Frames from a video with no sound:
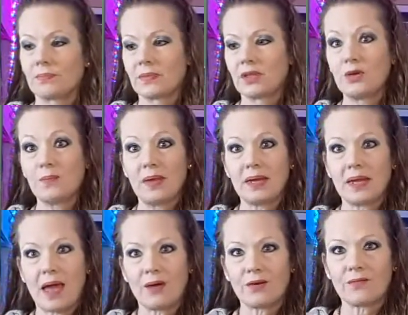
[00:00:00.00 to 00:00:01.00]

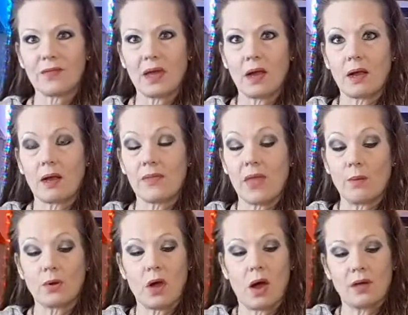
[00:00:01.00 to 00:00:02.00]
humidity out of the air, and
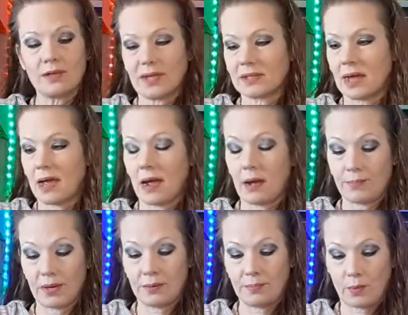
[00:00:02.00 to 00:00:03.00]
that will cause that to
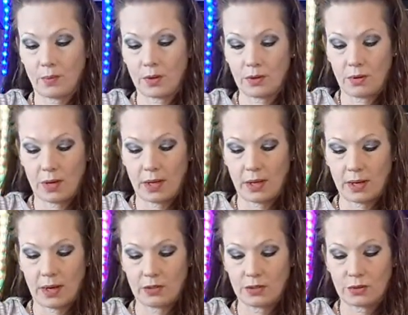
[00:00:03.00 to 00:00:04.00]
happen. But we're going to go
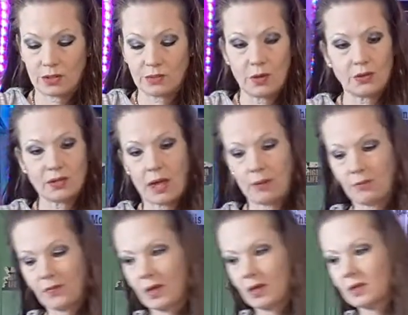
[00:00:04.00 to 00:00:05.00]
ahead and do a small dab
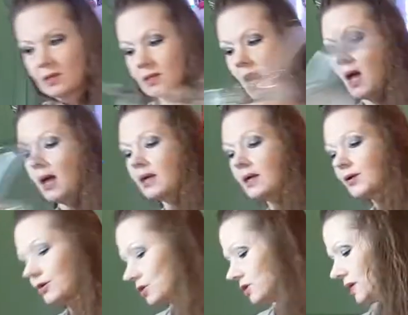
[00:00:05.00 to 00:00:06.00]
of this,
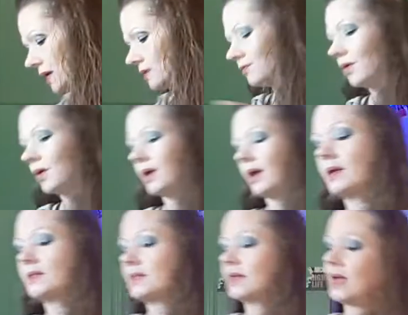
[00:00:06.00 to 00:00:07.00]
get a good taste for it,
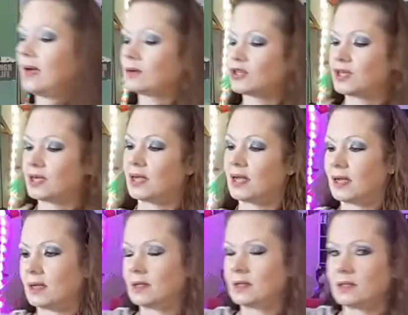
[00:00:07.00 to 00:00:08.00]
see how she
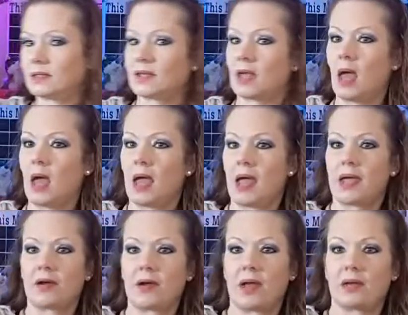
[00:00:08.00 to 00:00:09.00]
is.
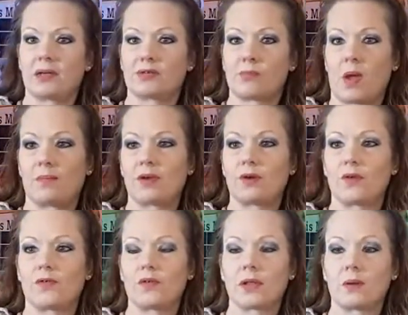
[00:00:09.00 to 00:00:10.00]
Here is my
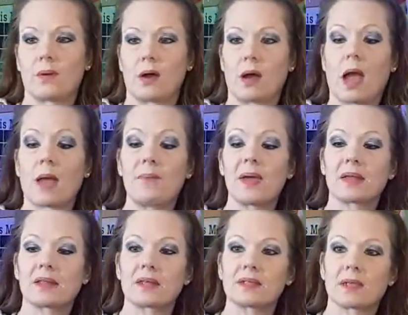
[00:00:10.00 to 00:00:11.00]
beautiful little bong. I
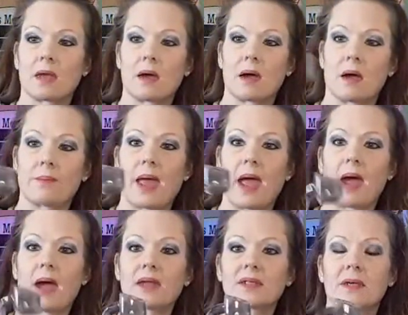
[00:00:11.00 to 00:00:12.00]
picked this up
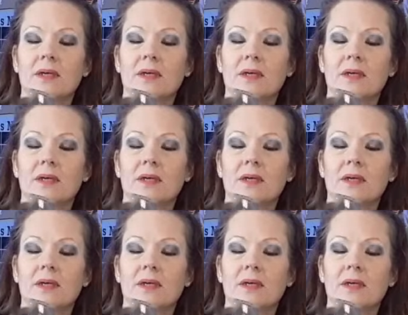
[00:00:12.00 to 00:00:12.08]
at